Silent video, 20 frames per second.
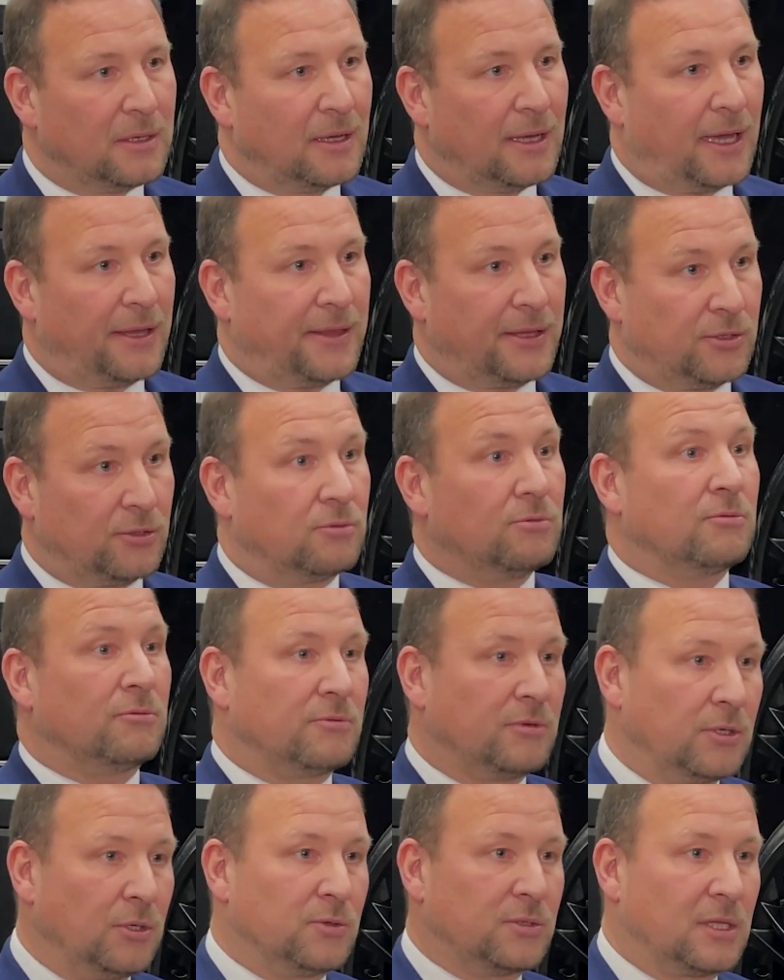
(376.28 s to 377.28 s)
and then
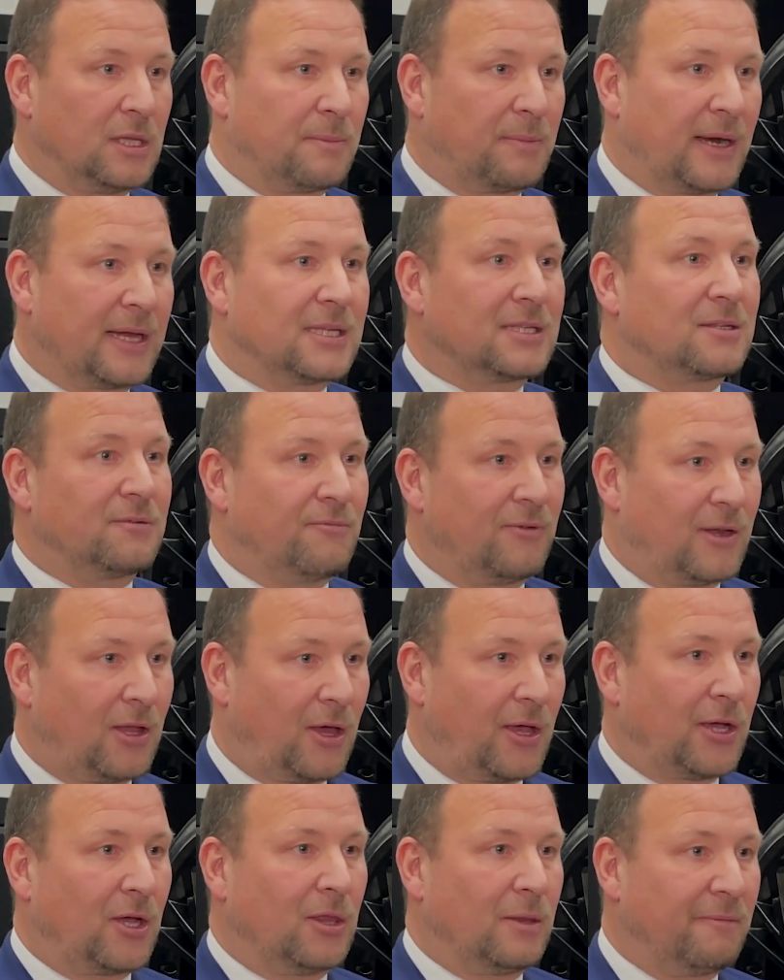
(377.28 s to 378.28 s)
using the brakes and
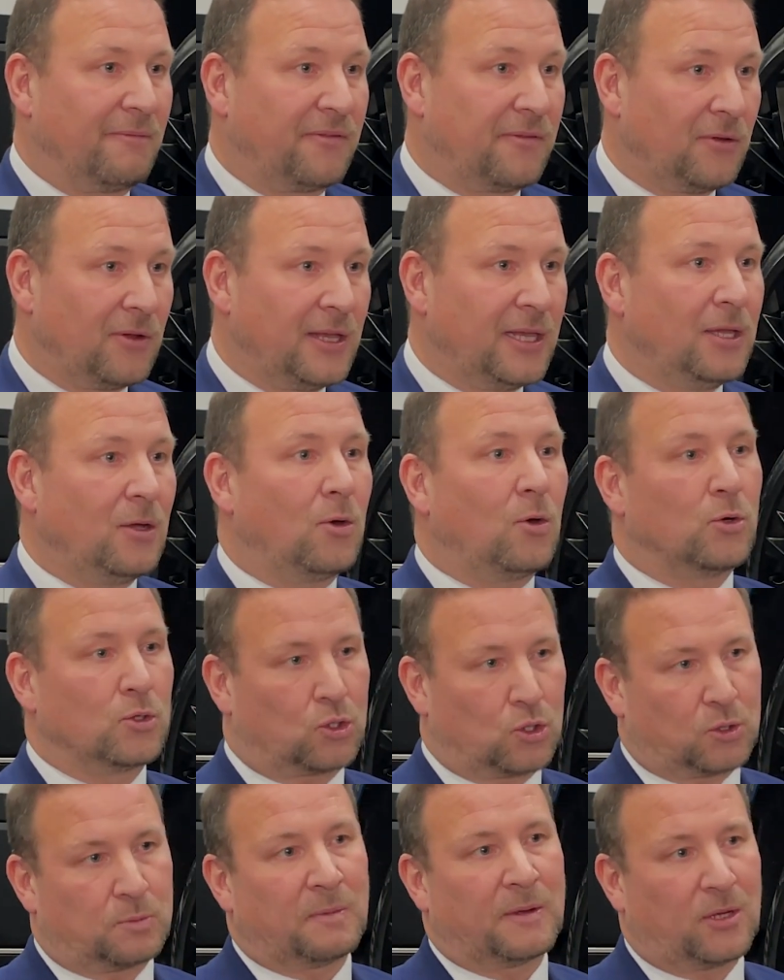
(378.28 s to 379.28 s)
relying on them fully, or
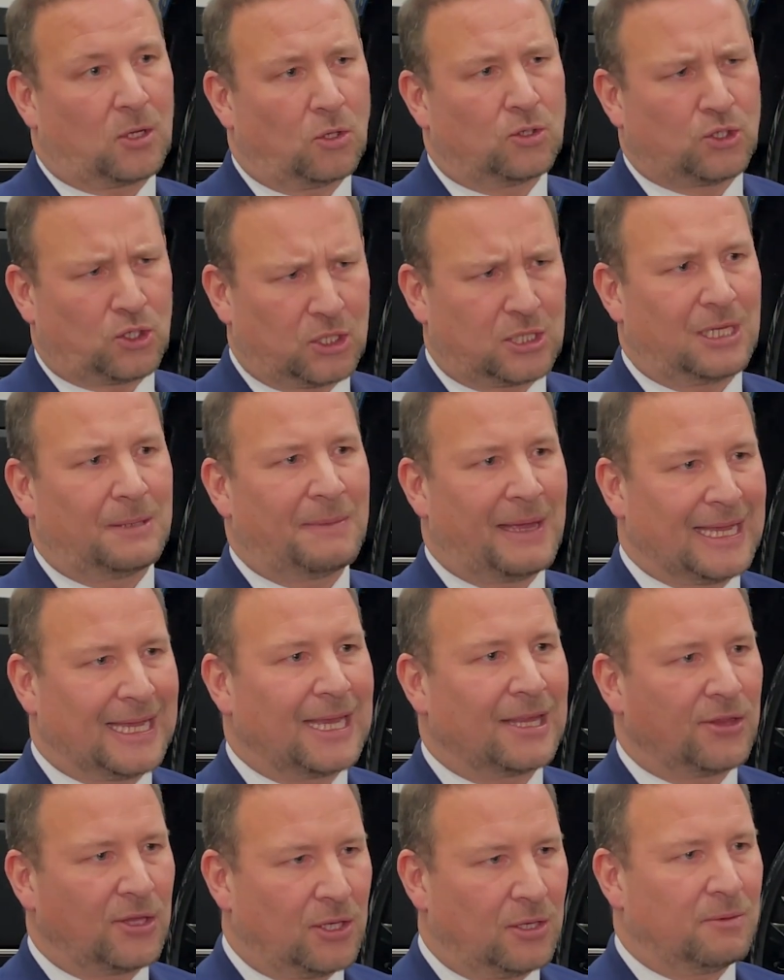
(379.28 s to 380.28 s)
just consciously
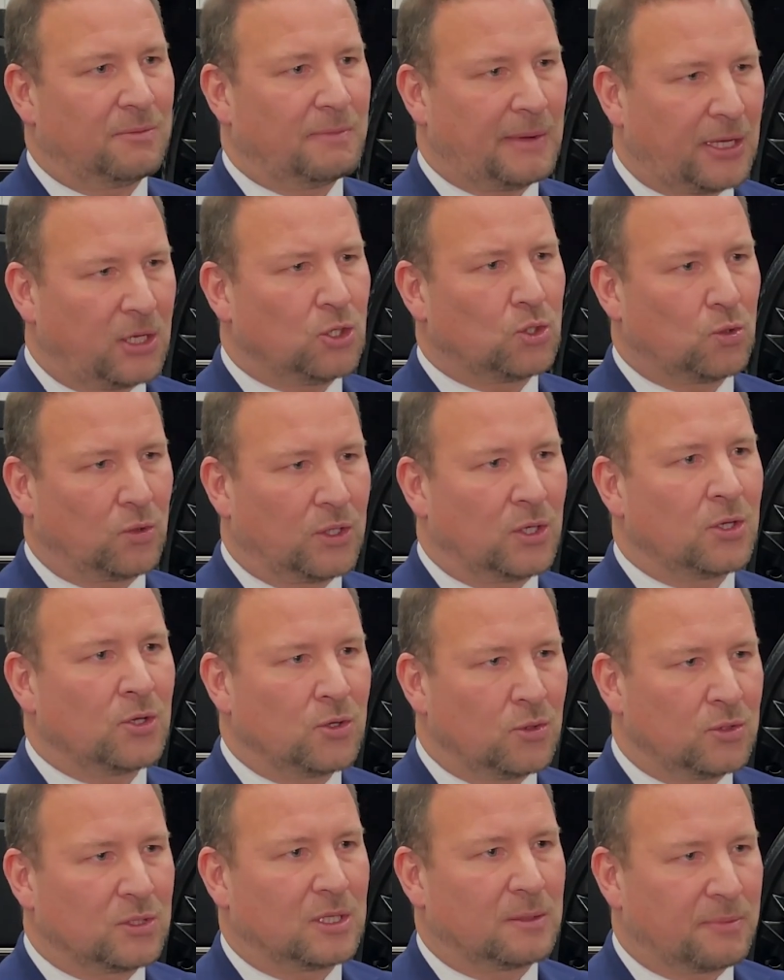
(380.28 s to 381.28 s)
making sure that you're
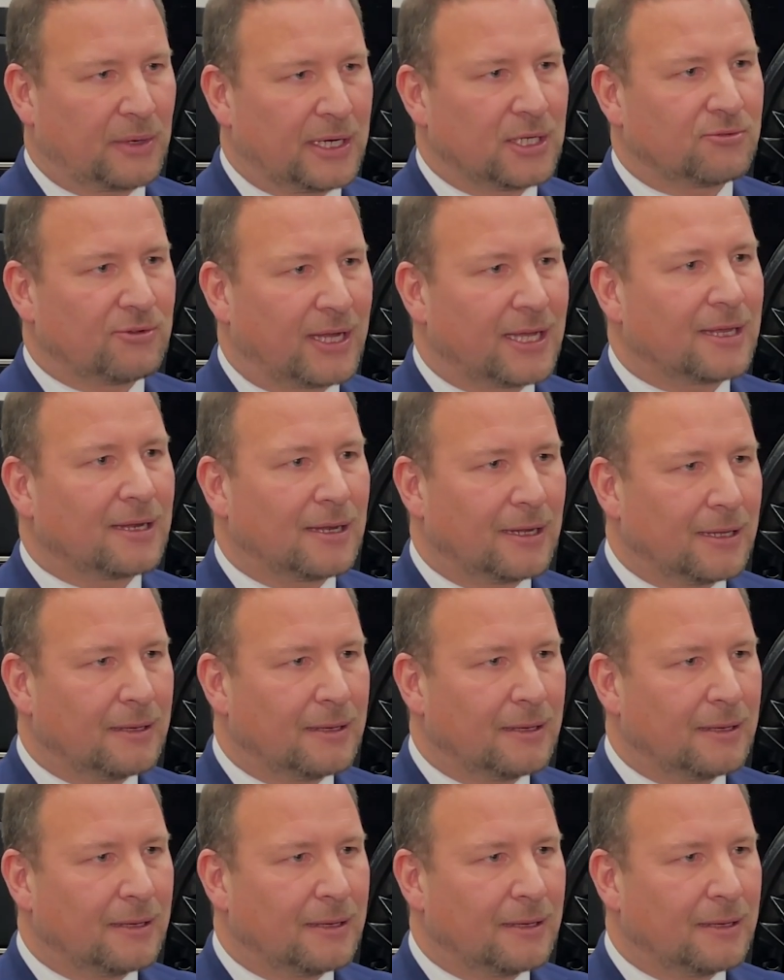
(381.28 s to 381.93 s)
using the brakes regularly.